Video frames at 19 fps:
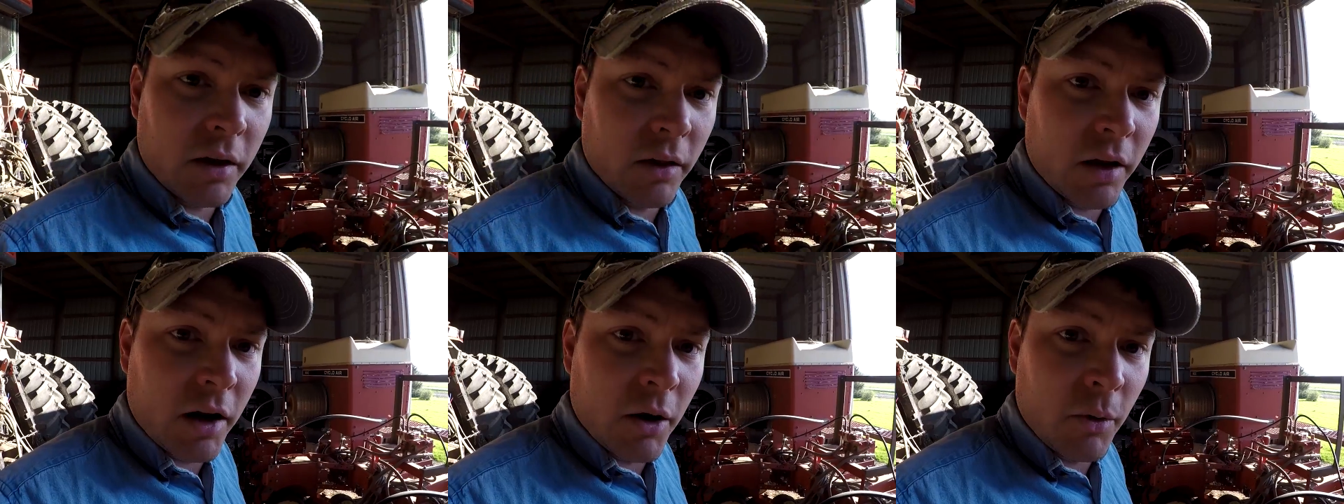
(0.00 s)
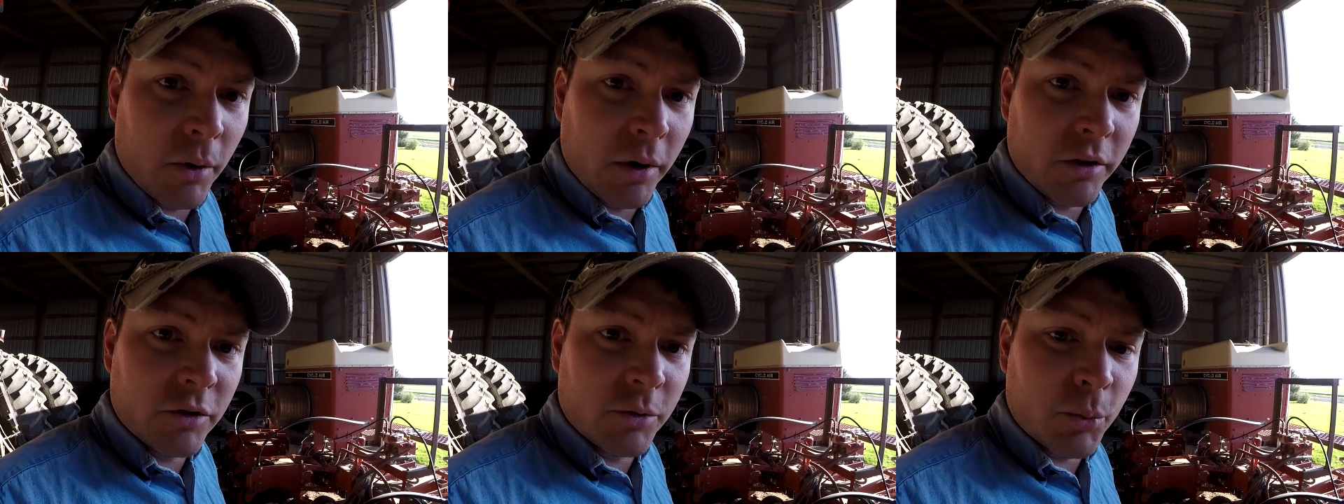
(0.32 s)
that I
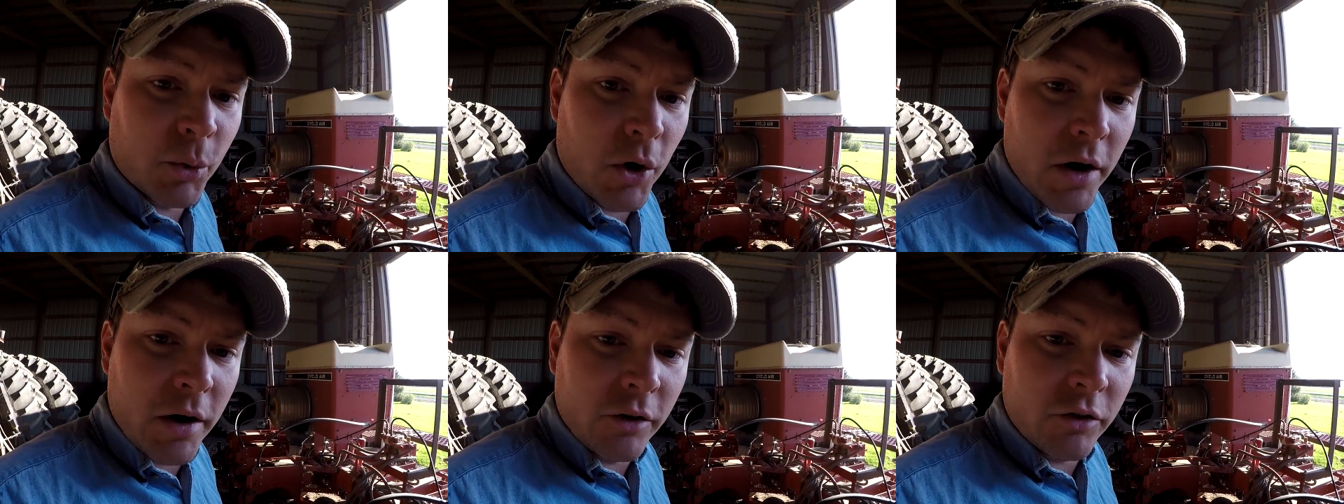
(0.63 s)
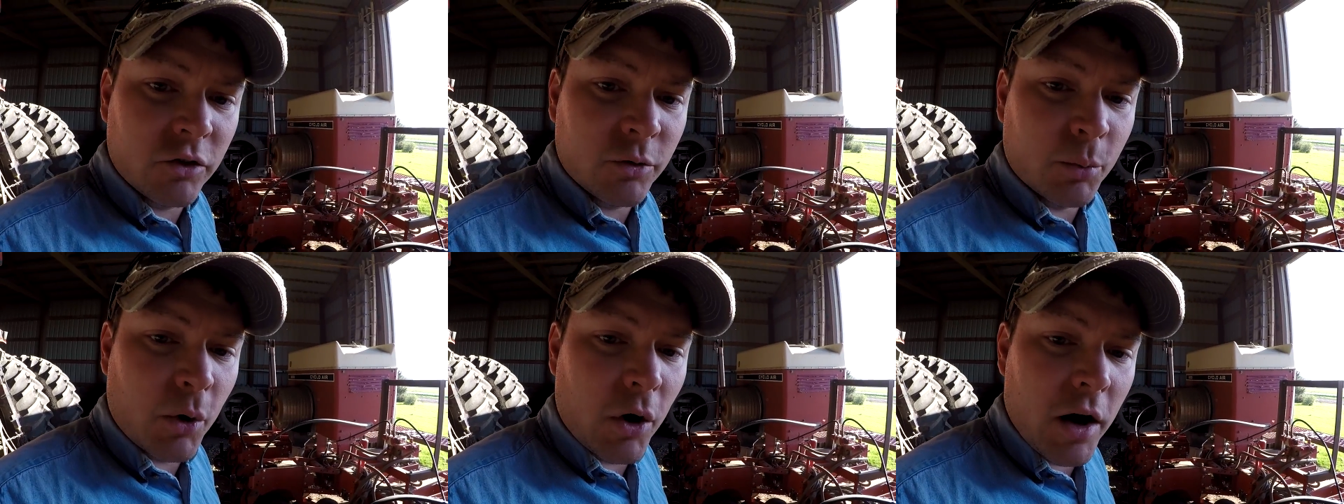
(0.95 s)
want to spray
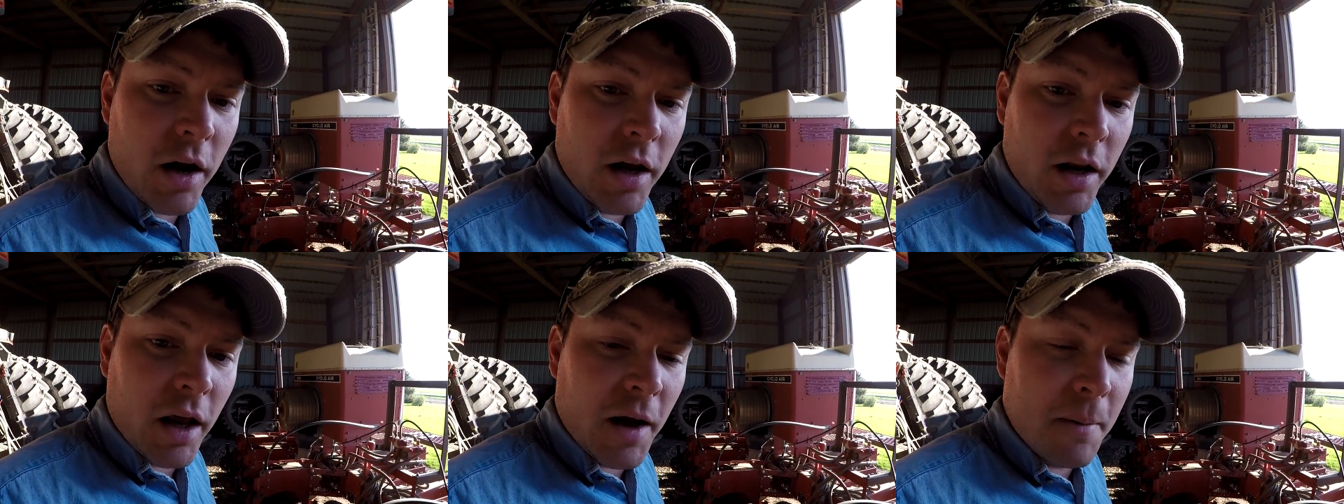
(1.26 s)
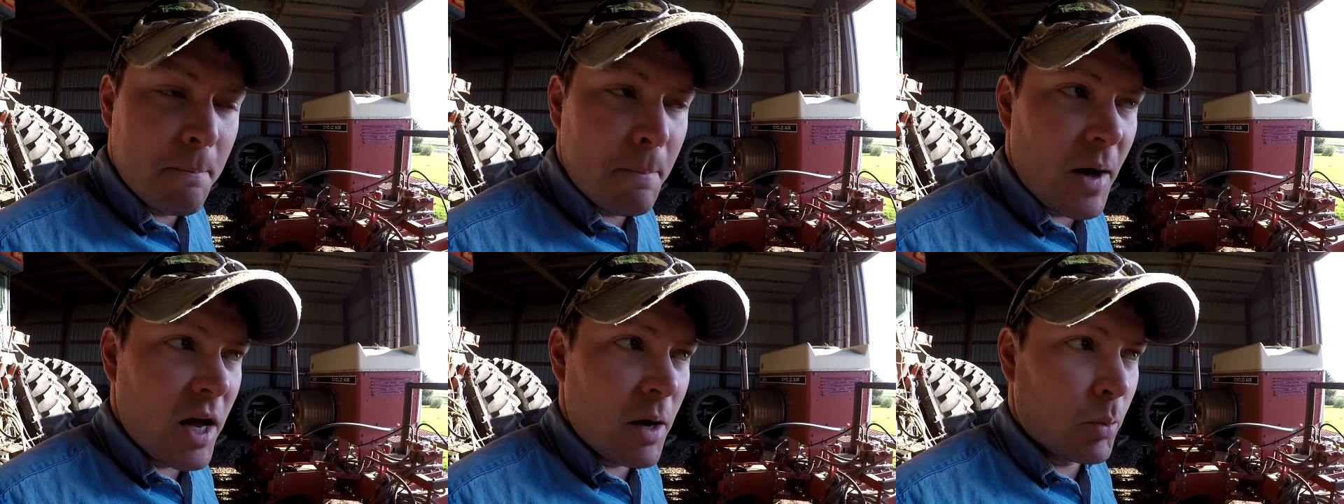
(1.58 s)
sprayed, I
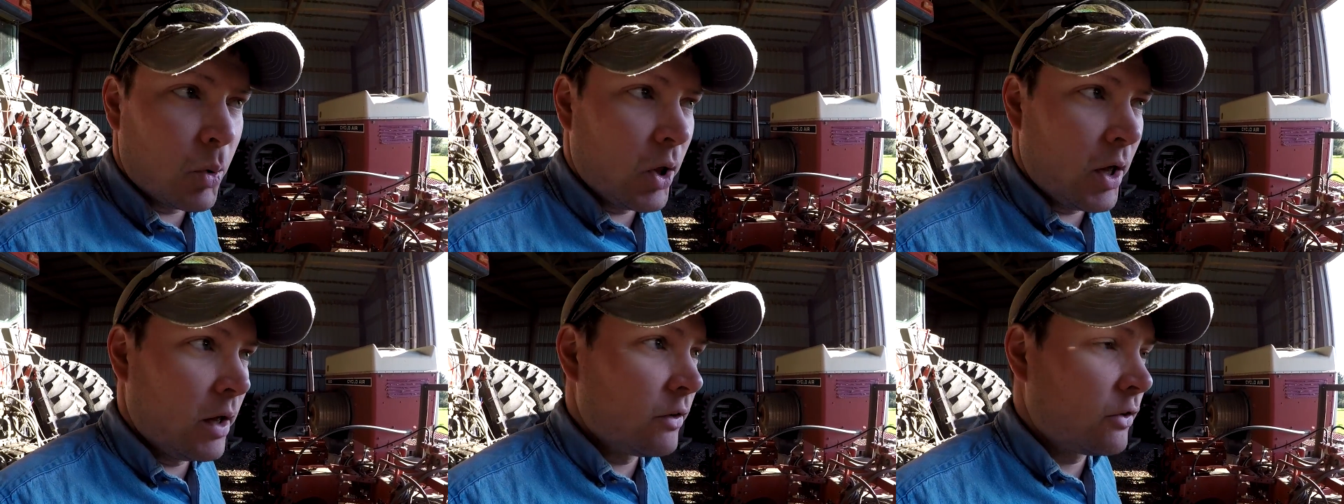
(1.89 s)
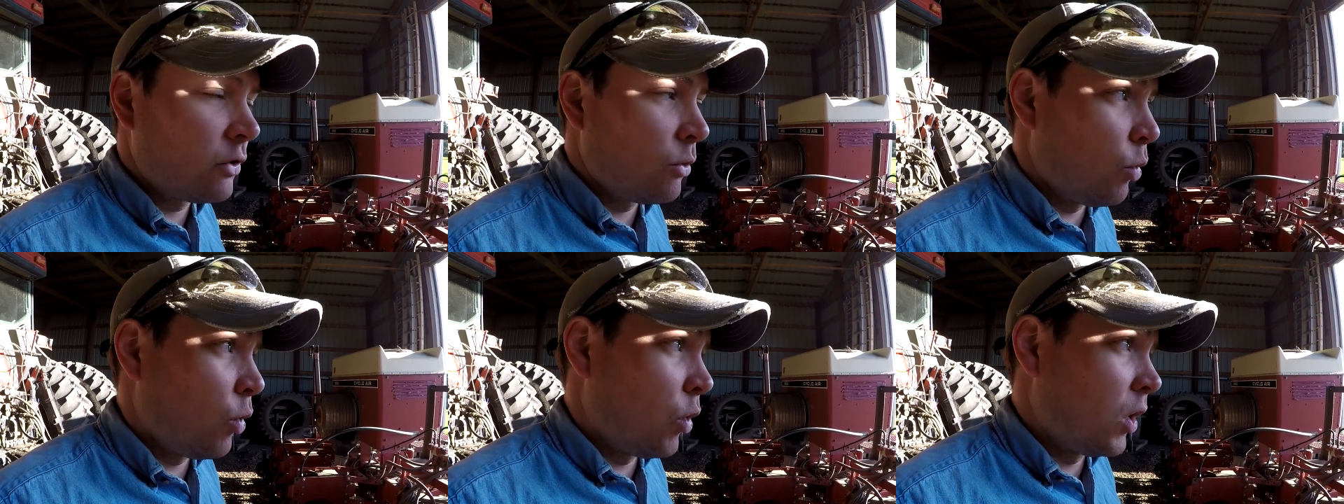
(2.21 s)
may plant
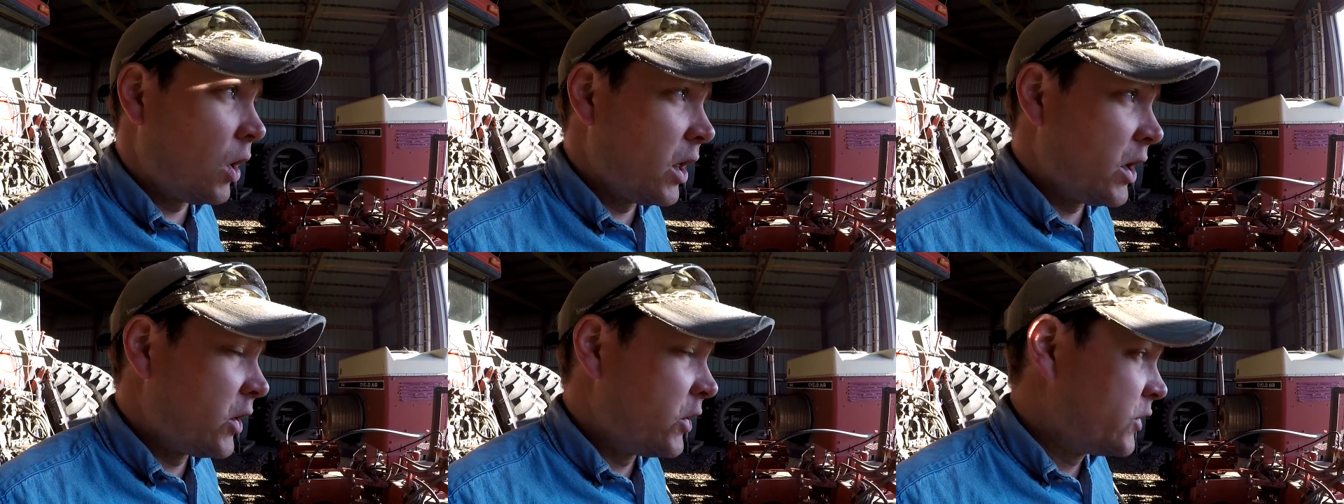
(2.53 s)
some more later